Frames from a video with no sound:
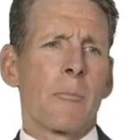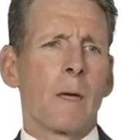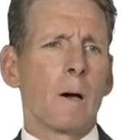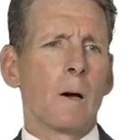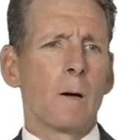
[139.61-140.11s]

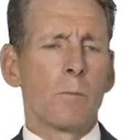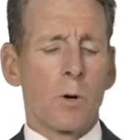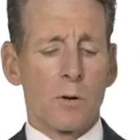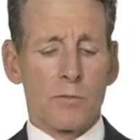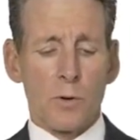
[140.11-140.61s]

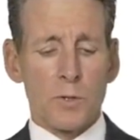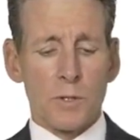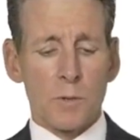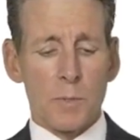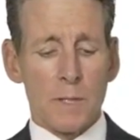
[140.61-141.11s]
Are folks
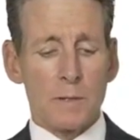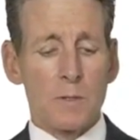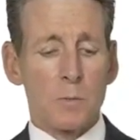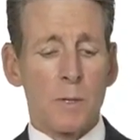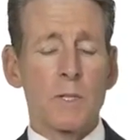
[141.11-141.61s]
going to be
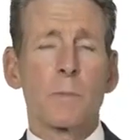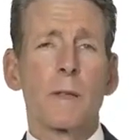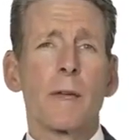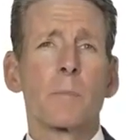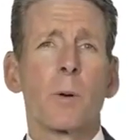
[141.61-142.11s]
displaced by
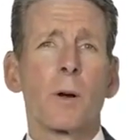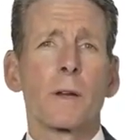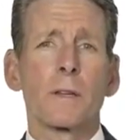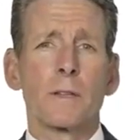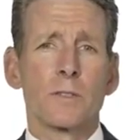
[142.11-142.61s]
that park?
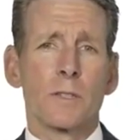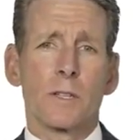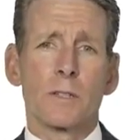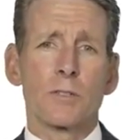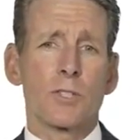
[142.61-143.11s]
Is it
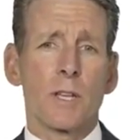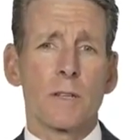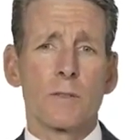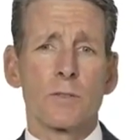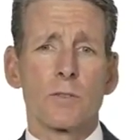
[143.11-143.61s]
going to
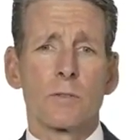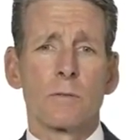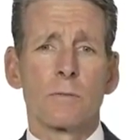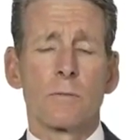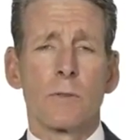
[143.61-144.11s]
change
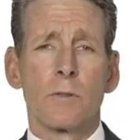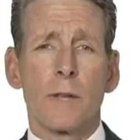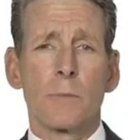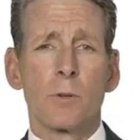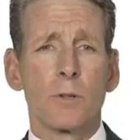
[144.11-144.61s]
their
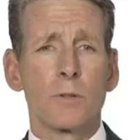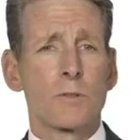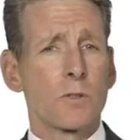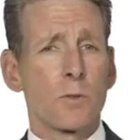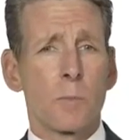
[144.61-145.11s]
neighborhood,
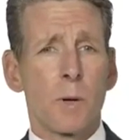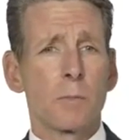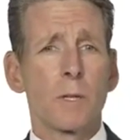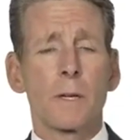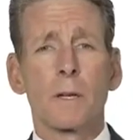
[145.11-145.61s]
so the
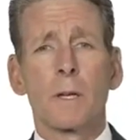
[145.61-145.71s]
public?